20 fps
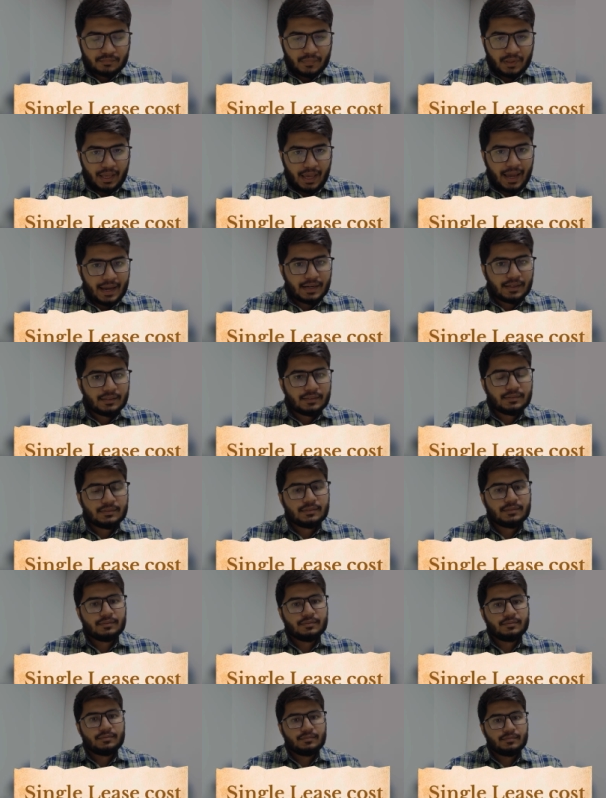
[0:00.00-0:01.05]

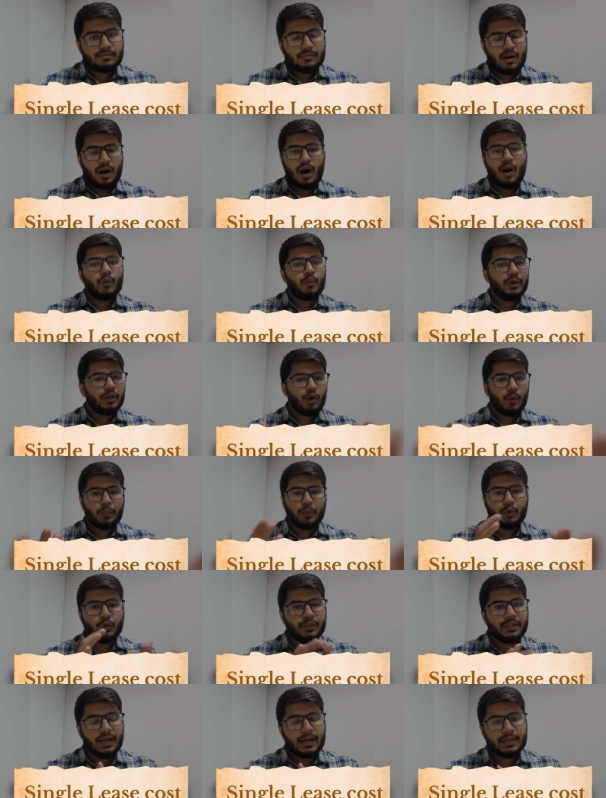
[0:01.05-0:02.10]
and how we
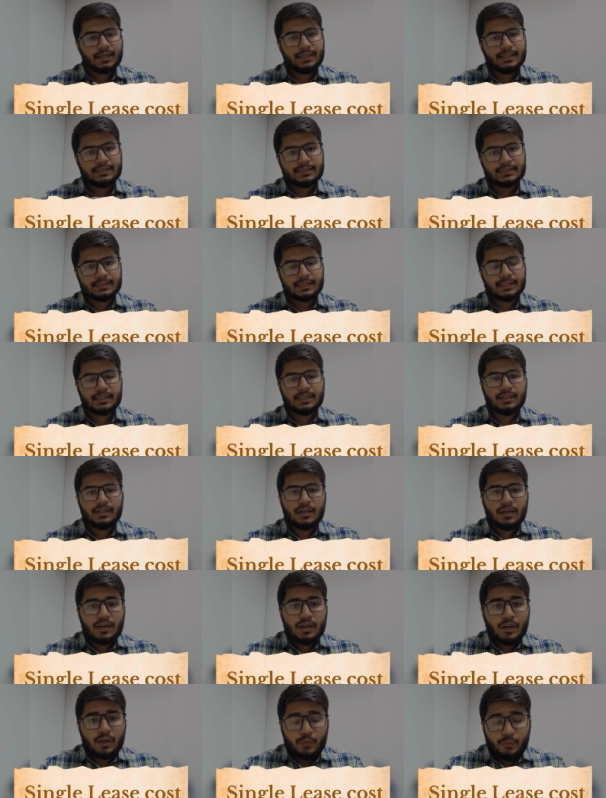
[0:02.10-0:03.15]
compute that, let's say
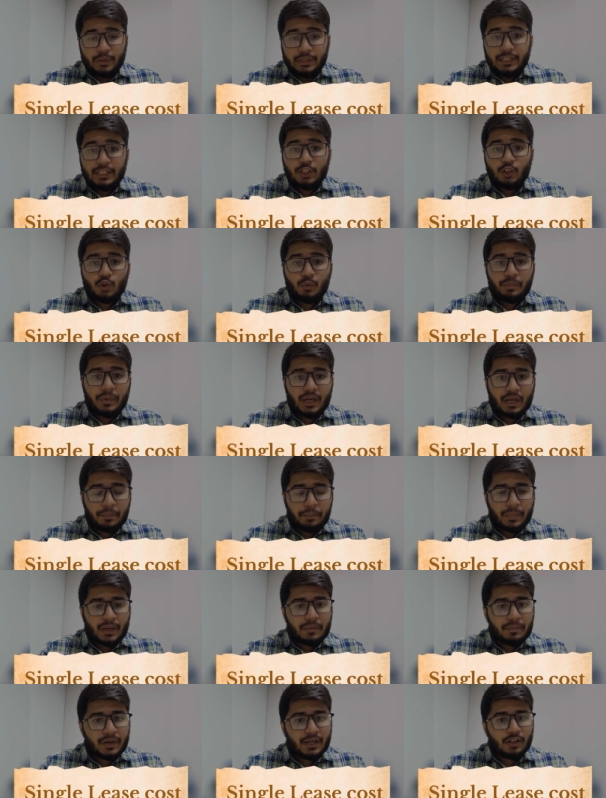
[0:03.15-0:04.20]
we need to make
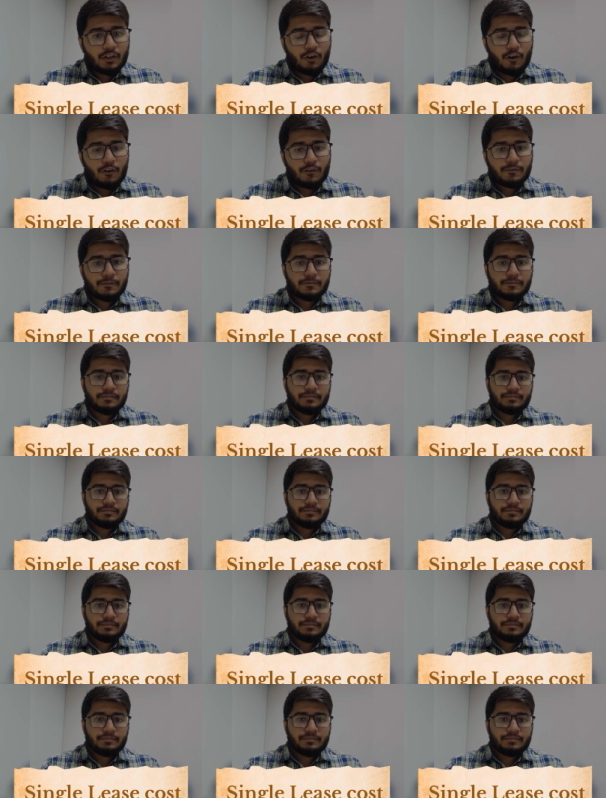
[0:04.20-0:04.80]
payment of